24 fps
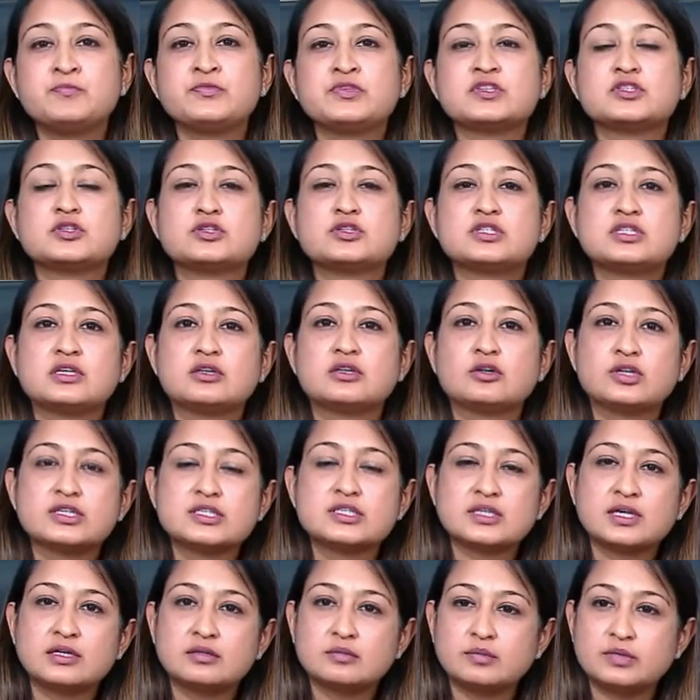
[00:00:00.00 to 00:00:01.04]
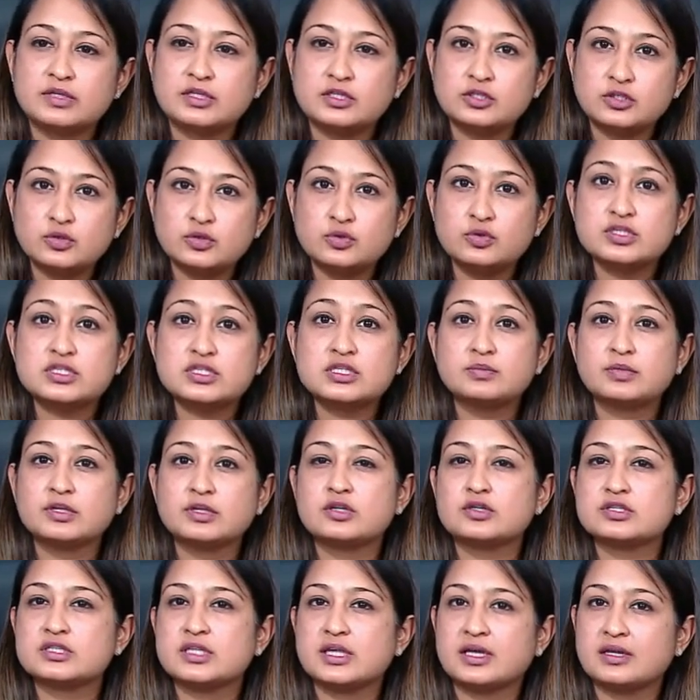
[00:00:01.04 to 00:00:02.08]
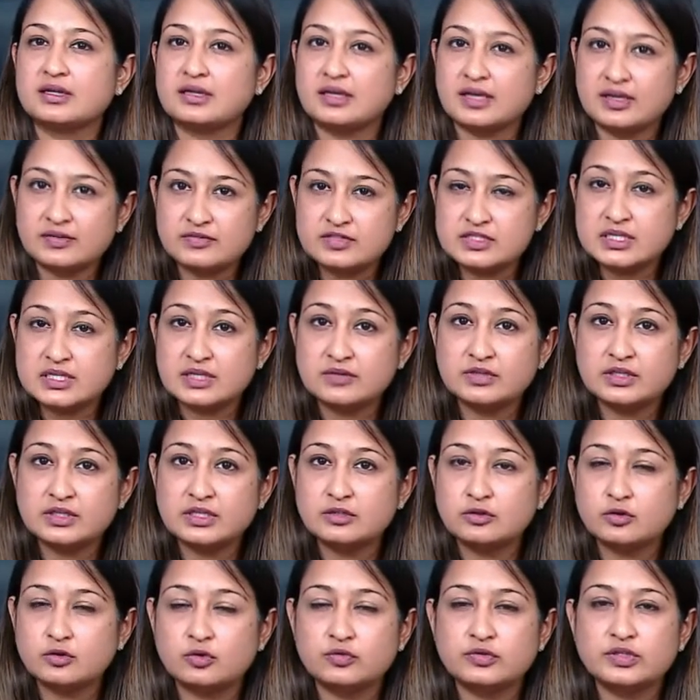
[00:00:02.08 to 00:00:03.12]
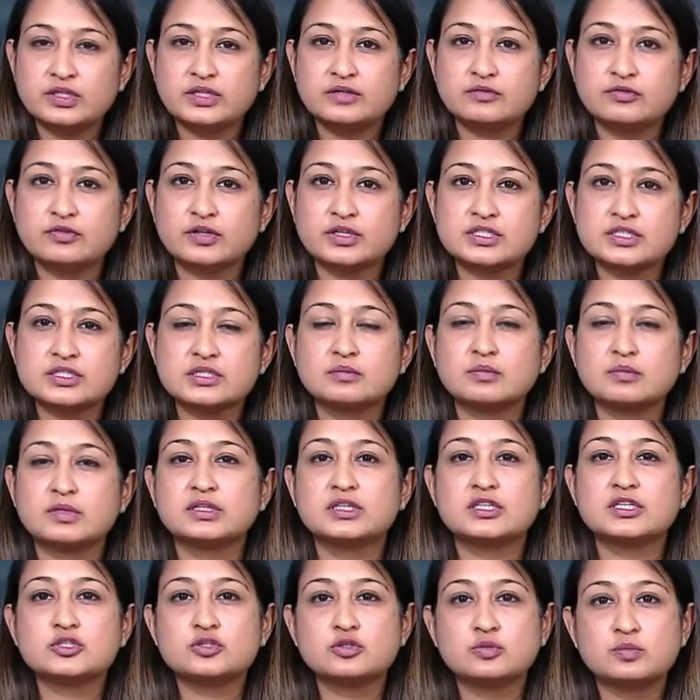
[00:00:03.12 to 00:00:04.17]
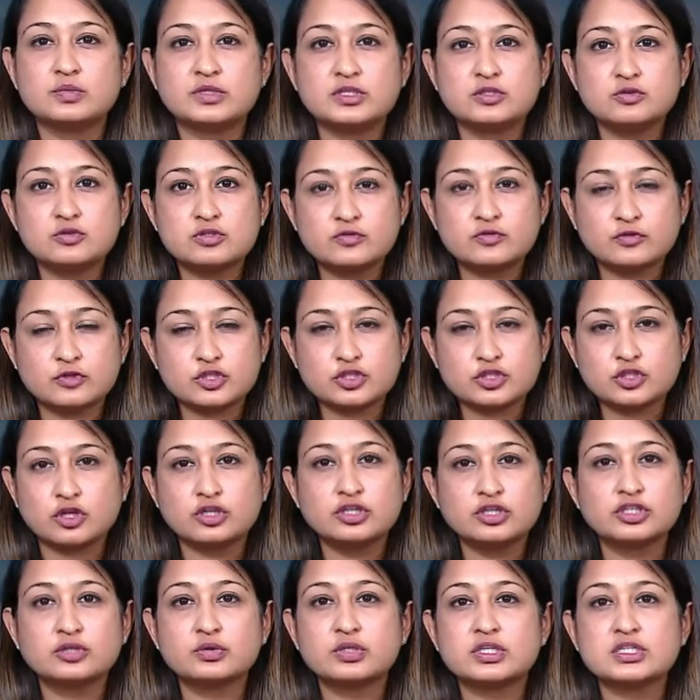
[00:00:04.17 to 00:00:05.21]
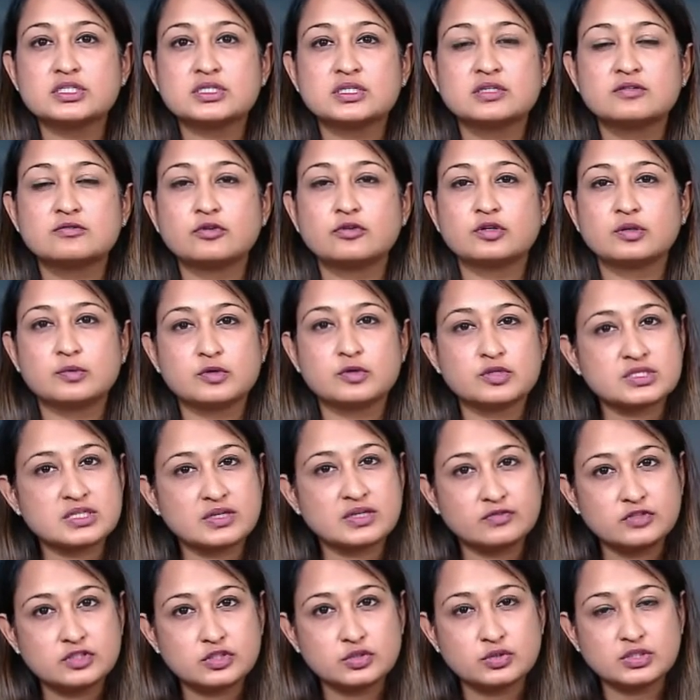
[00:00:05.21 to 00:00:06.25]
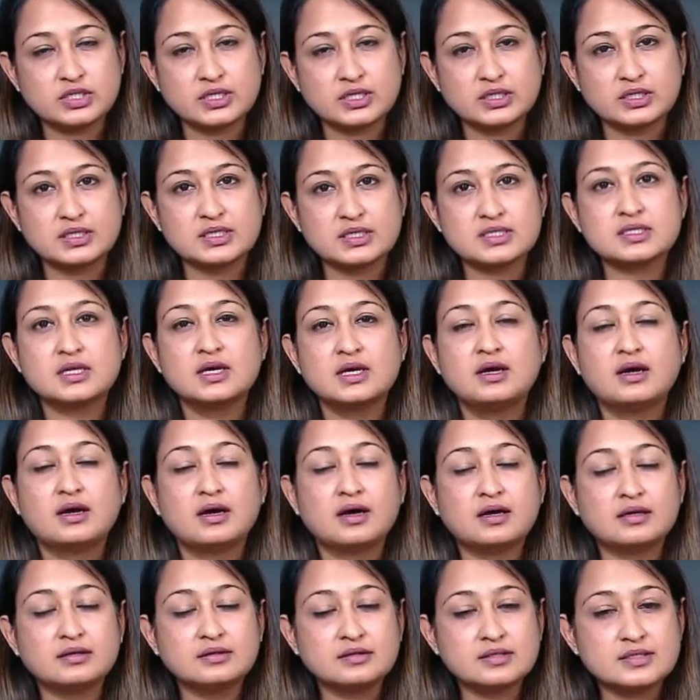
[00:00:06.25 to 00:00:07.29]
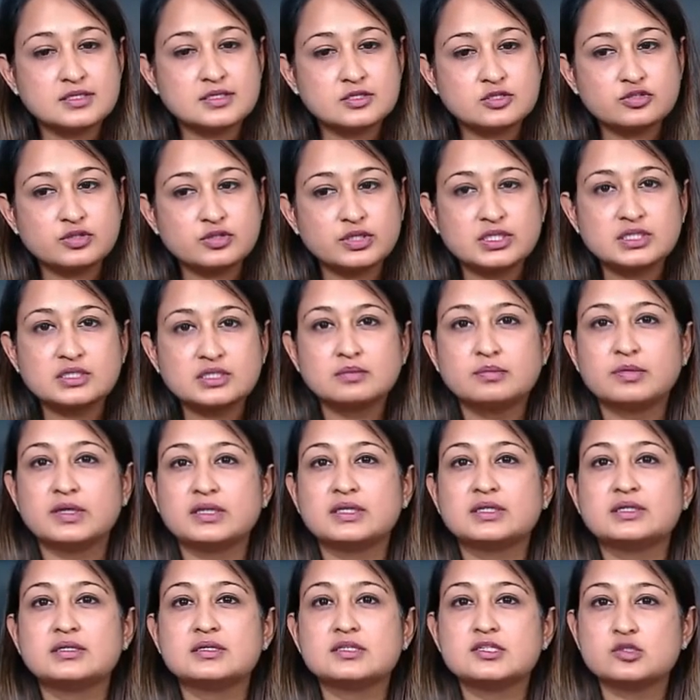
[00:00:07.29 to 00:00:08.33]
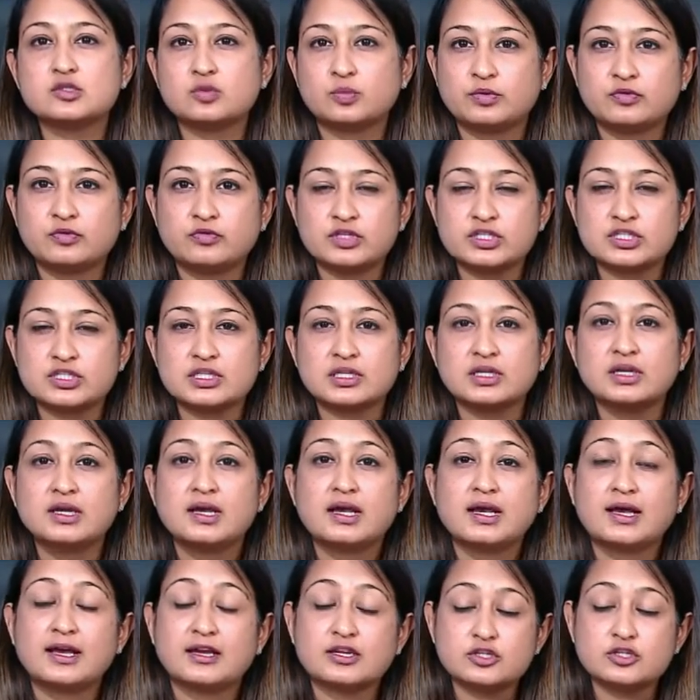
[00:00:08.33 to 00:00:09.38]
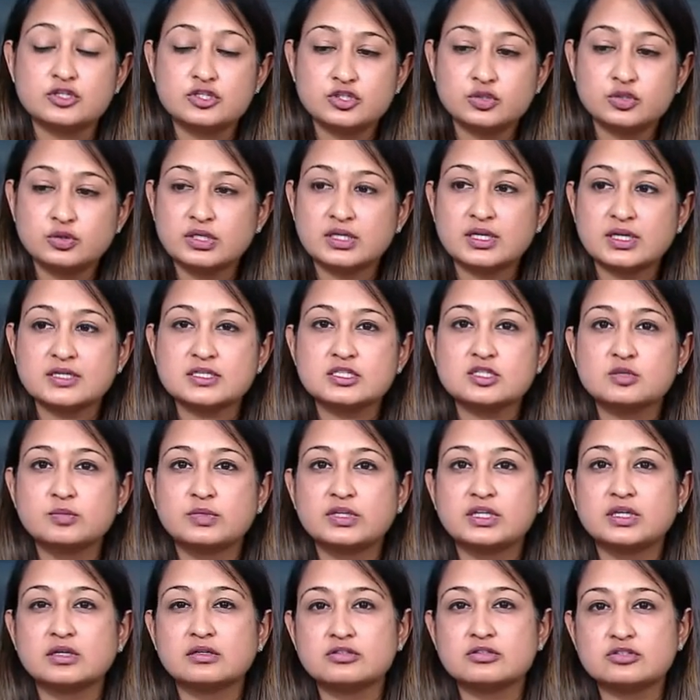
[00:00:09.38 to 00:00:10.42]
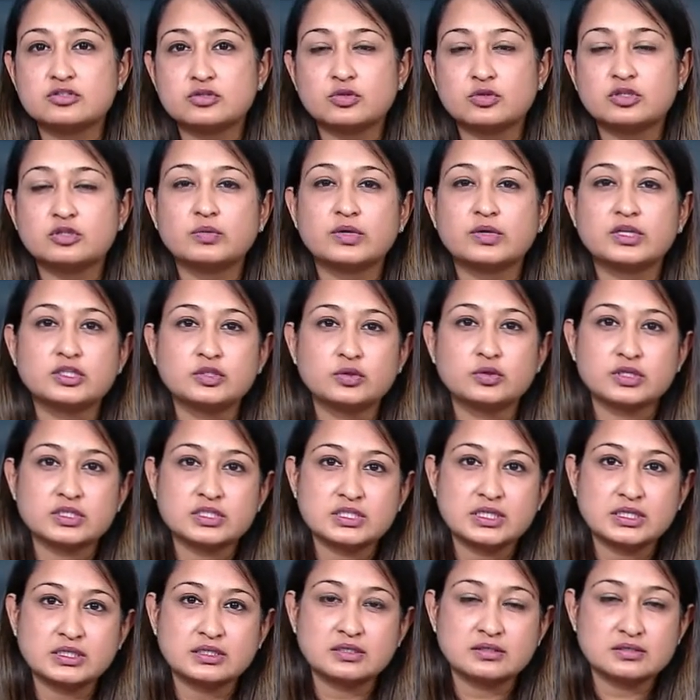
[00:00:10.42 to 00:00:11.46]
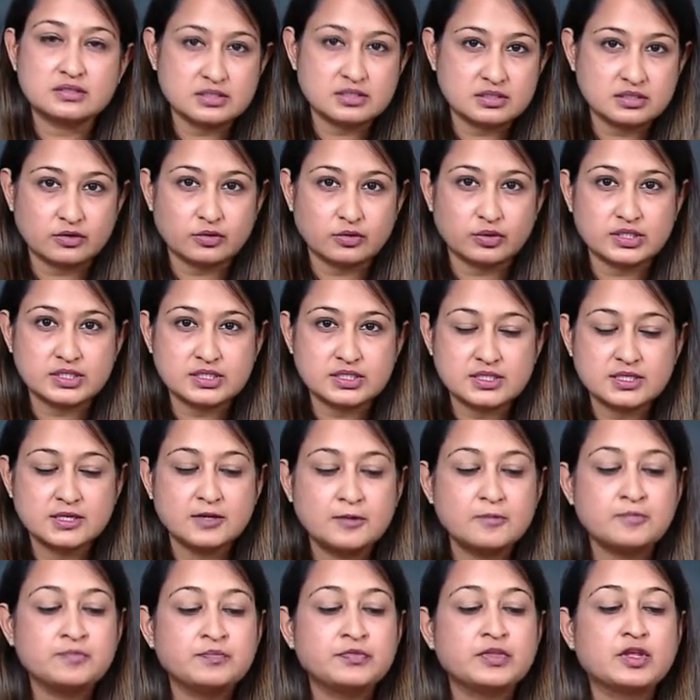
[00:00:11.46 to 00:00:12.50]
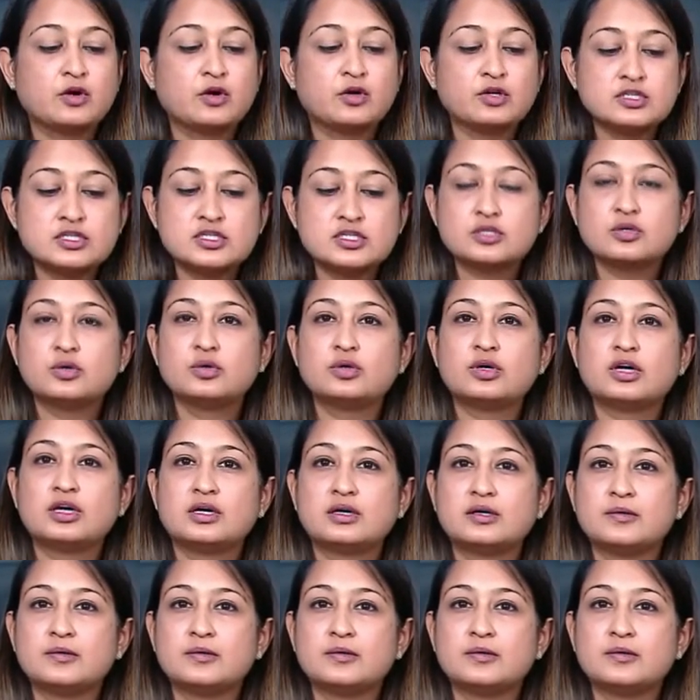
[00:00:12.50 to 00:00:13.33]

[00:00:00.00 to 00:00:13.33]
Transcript: So, steroids can be used because they are life-saving in COVID infection, but they should be used for short duration for about 7 to 10 days under strict medical supervision, and sugar has to be controlled when you are taking steroids. Also,